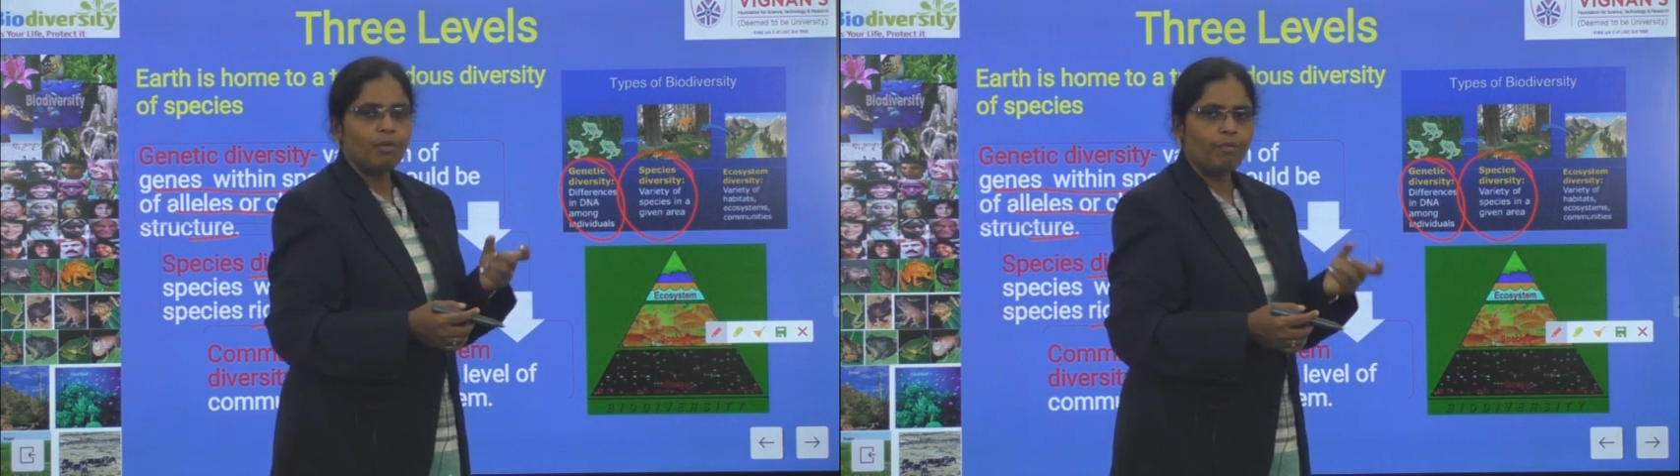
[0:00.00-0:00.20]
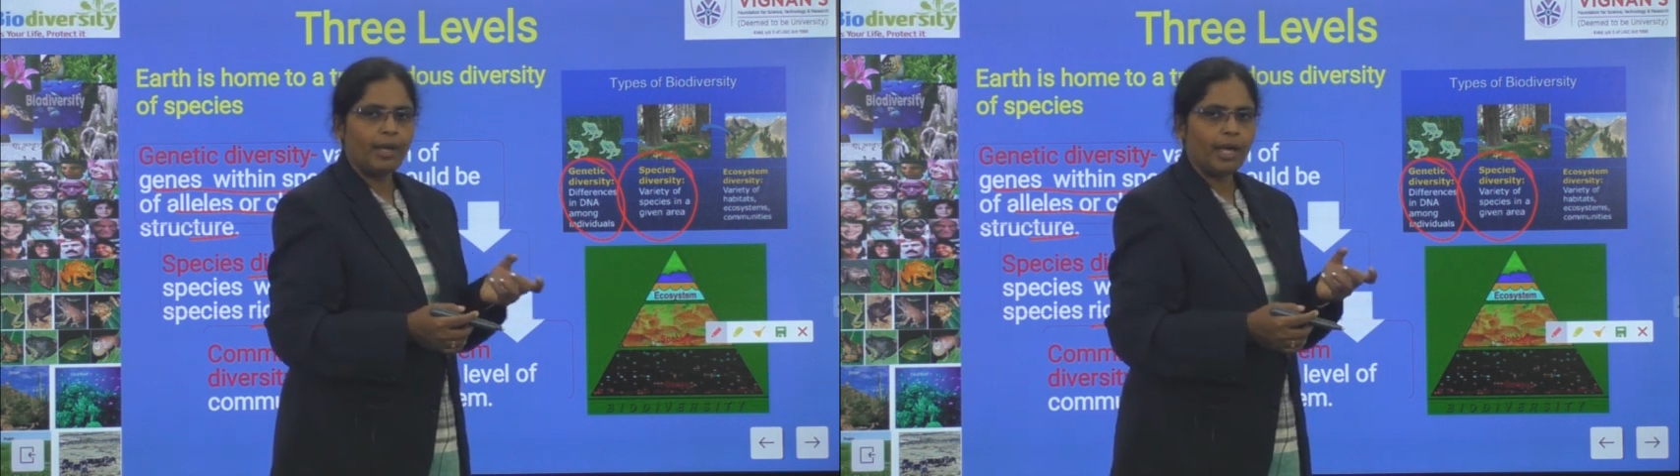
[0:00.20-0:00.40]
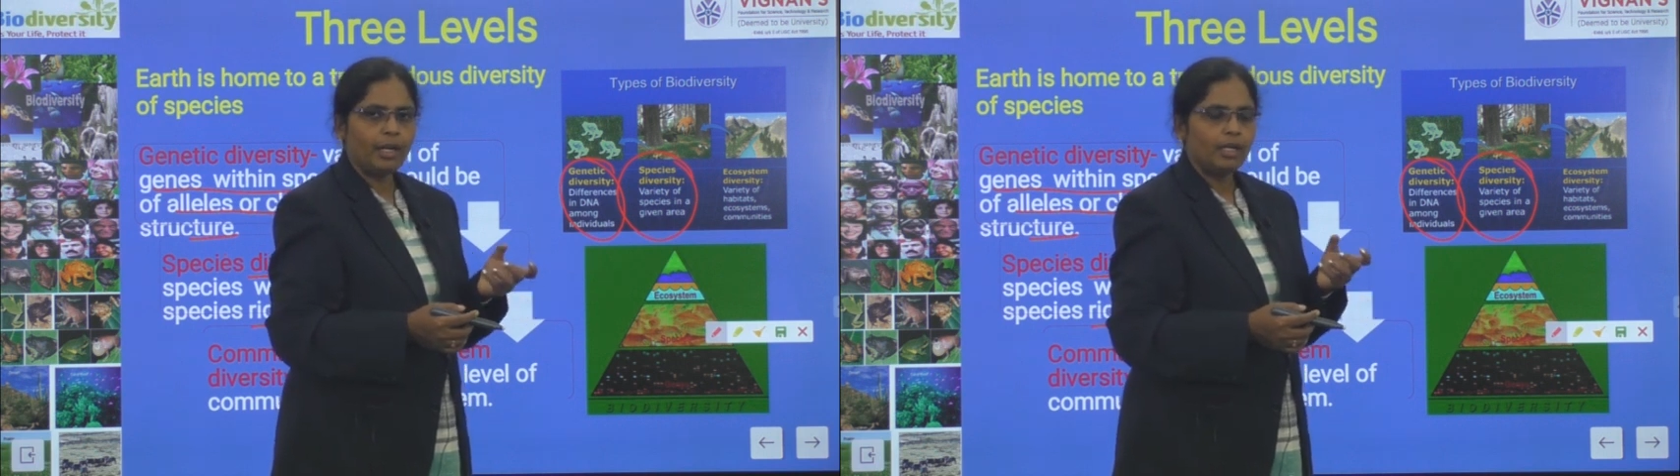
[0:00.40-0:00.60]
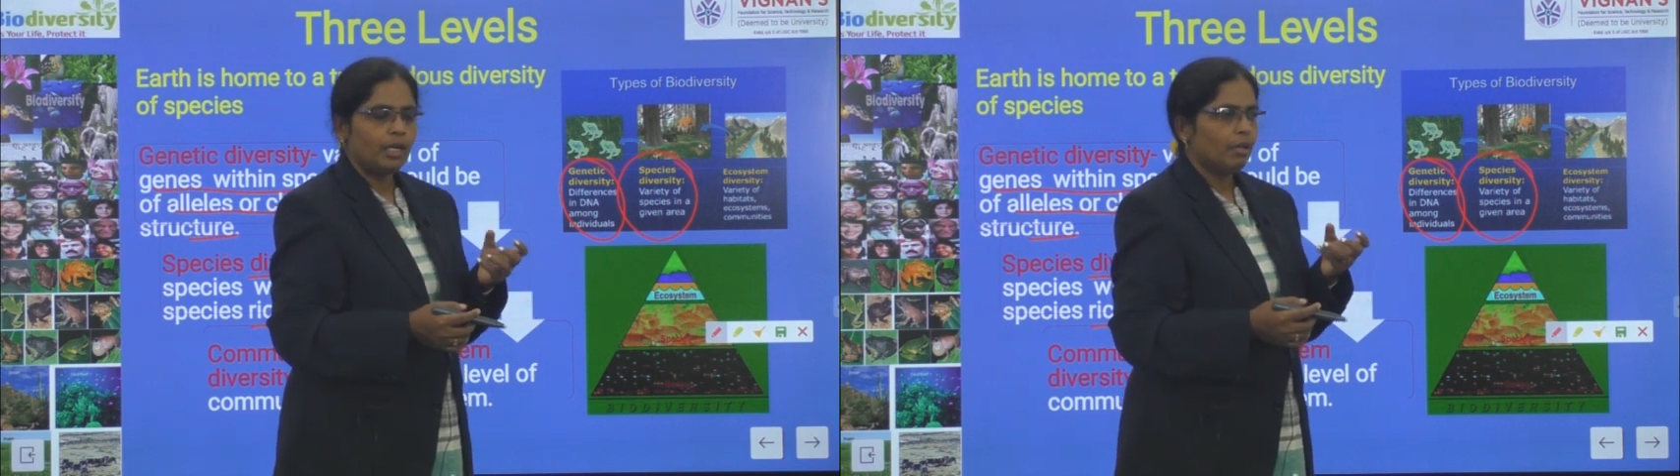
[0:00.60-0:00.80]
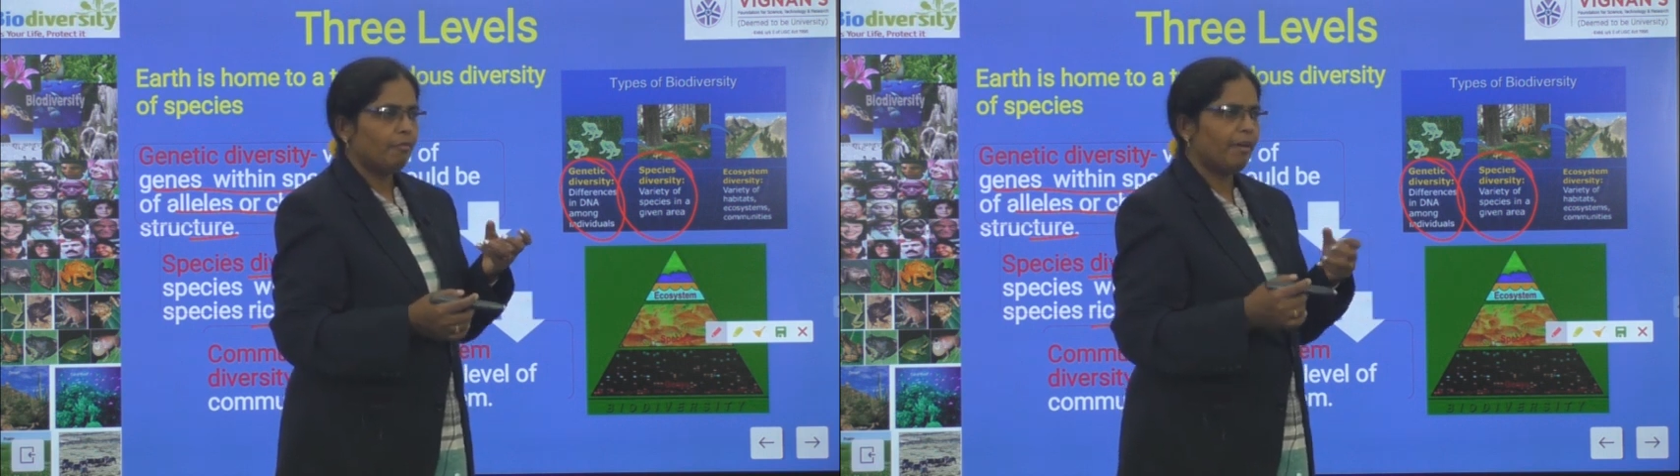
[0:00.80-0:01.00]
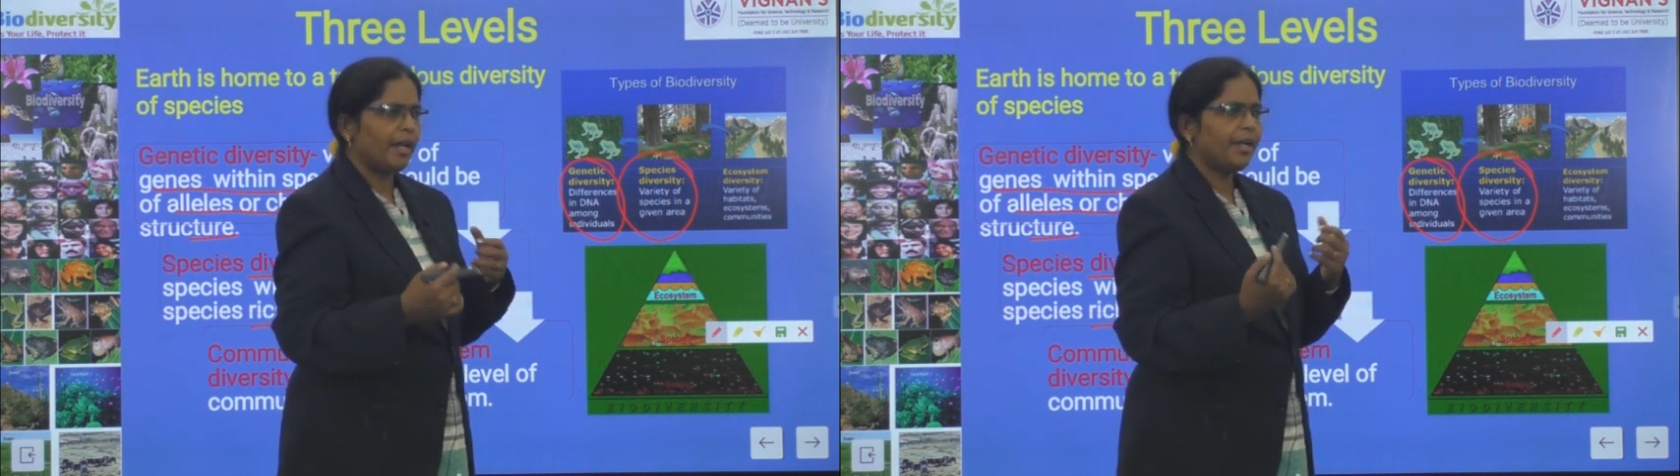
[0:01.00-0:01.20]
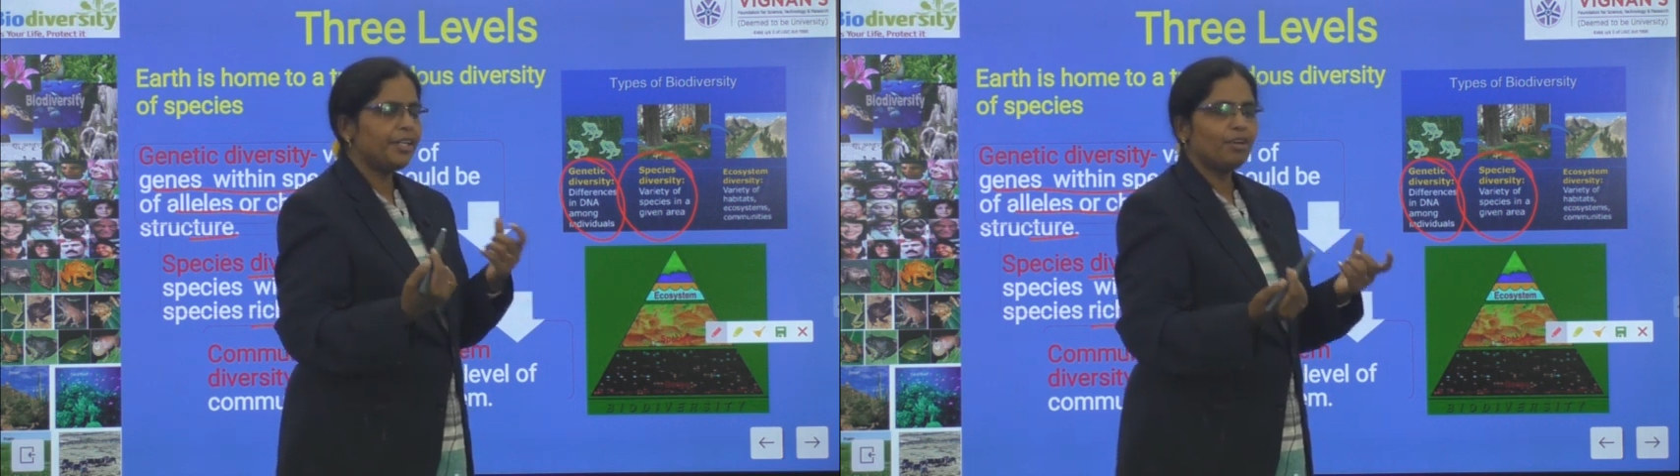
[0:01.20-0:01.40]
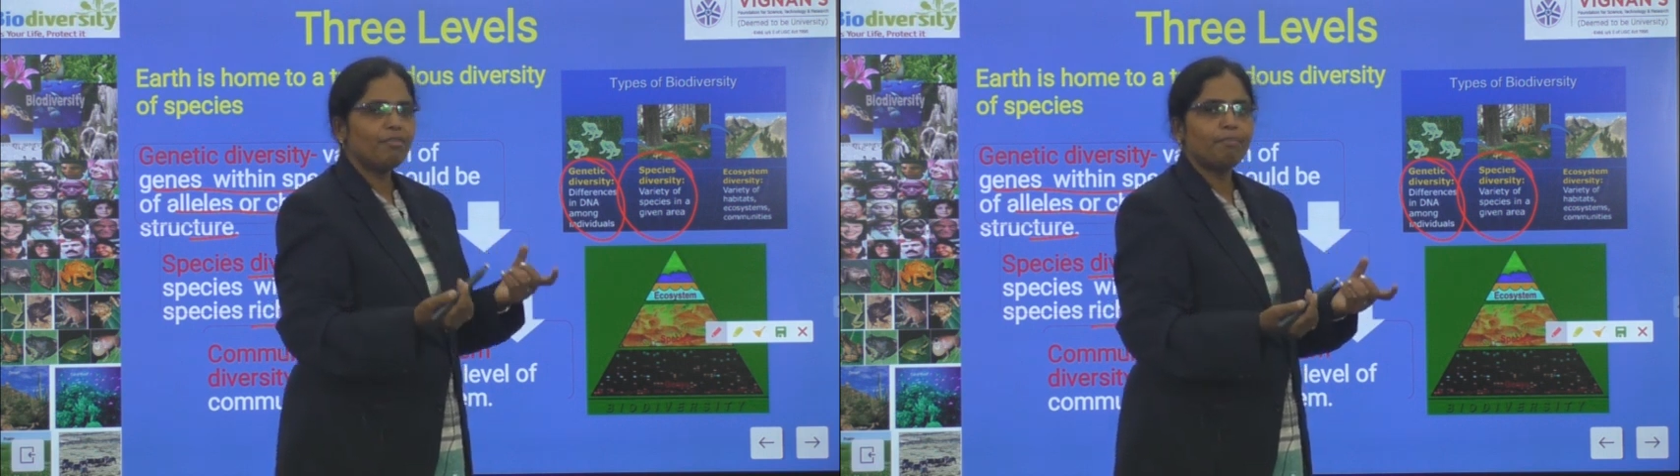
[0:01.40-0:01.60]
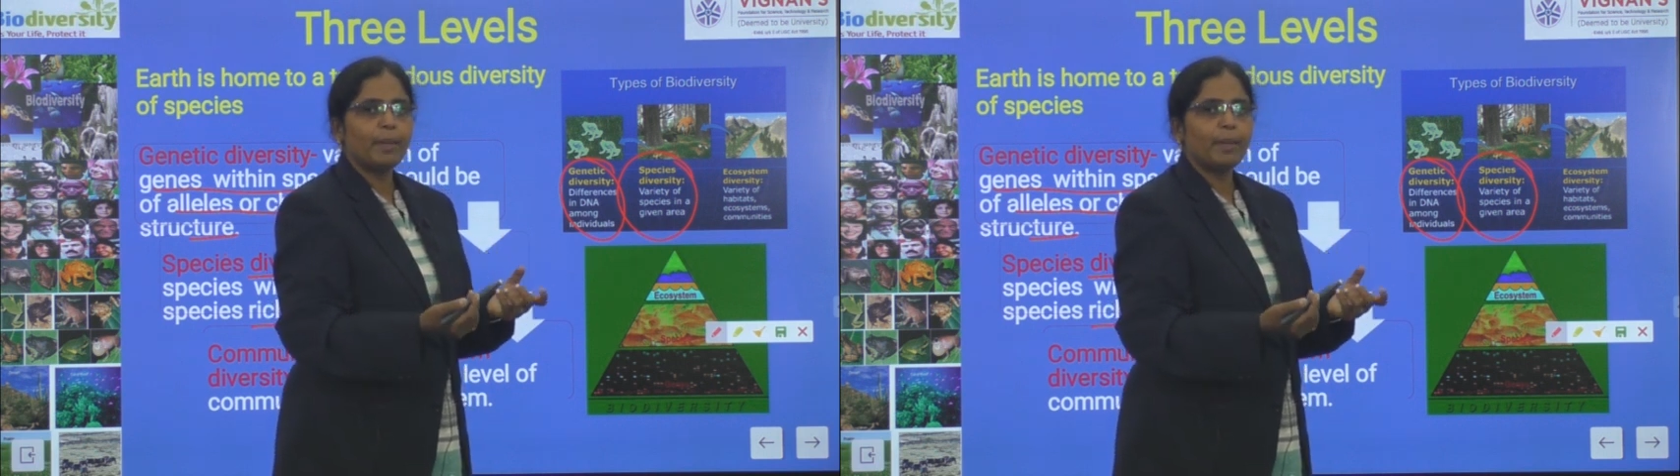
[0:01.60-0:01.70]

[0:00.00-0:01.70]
where variety of